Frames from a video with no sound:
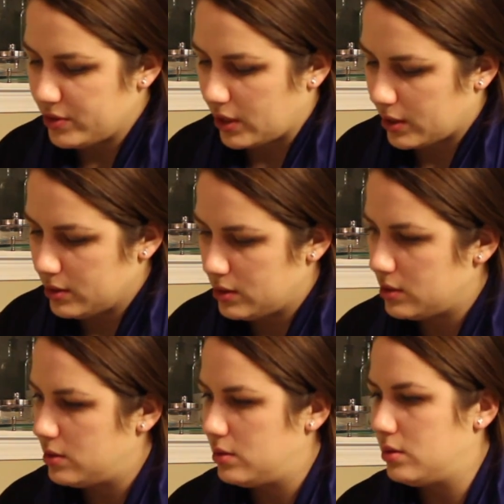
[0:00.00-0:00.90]

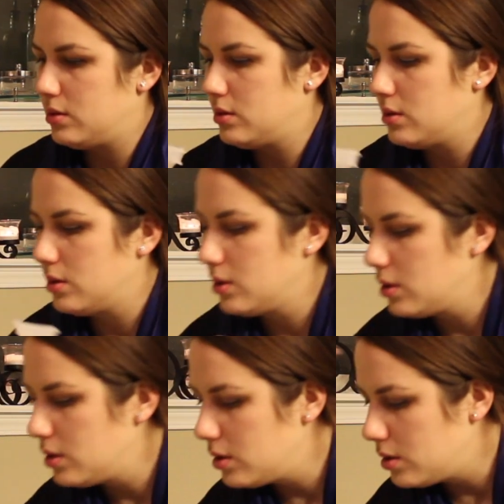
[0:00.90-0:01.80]
seconds.
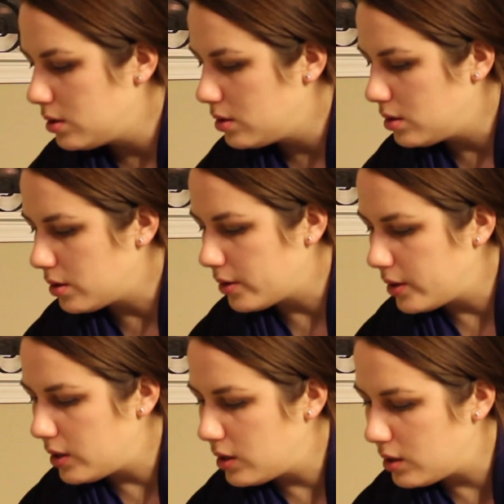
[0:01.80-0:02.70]

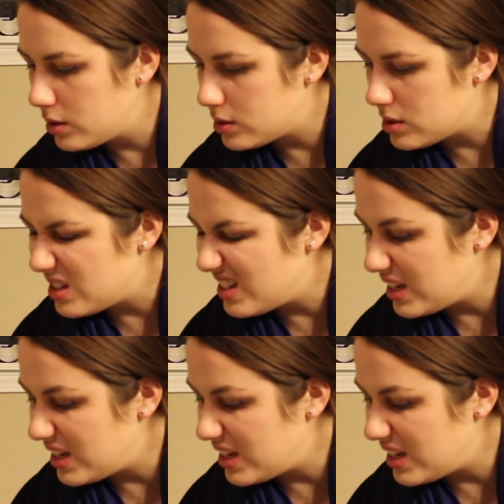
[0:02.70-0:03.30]
Right.